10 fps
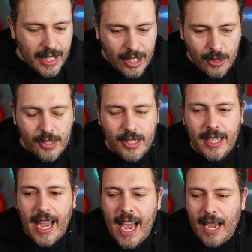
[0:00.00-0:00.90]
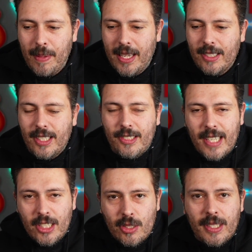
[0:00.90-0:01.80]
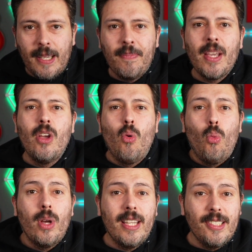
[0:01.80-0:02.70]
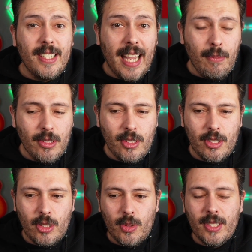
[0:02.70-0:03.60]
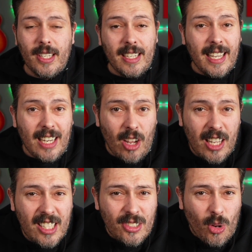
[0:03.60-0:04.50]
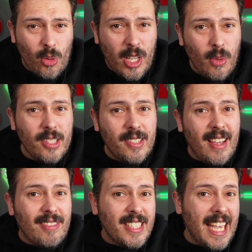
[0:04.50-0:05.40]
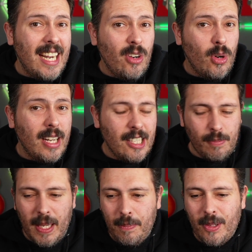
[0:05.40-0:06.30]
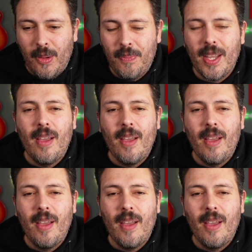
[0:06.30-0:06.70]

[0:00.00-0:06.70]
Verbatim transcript: interesting hack because essentially what this enables you to do is, again, this only works if you have 10 or less people,